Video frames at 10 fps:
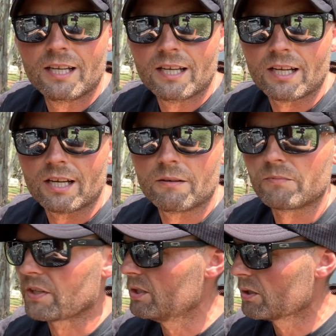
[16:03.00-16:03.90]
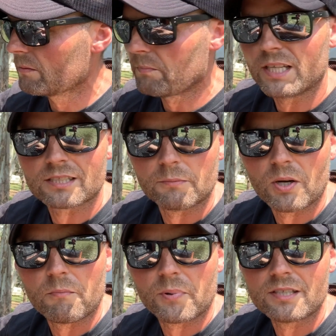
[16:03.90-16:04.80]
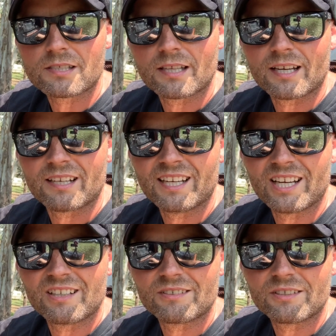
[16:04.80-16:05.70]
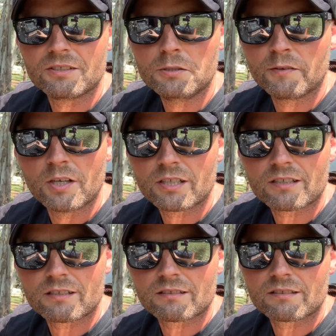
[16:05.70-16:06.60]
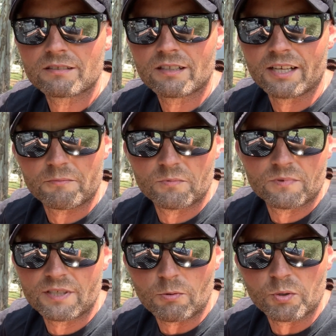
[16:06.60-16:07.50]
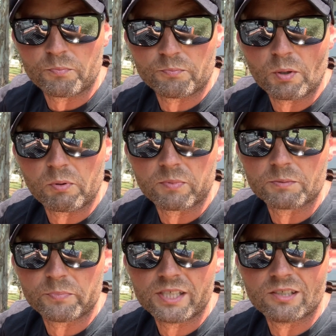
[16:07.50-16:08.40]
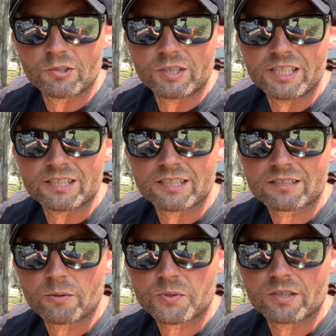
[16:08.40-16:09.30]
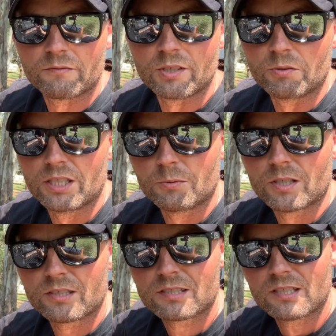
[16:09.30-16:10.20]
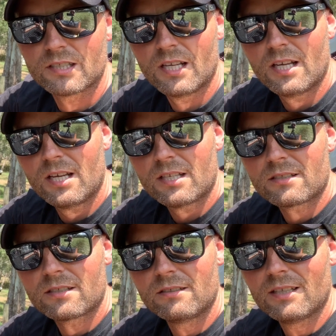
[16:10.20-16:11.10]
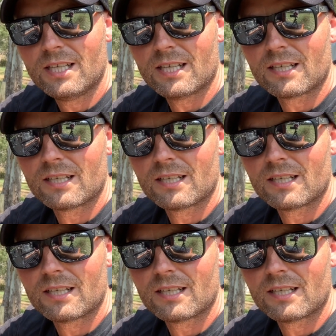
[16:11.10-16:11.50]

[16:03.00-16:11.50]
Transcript: that you can basically pump into that. Now you've got to, that would probably be your easiest option if you really wanted to do that,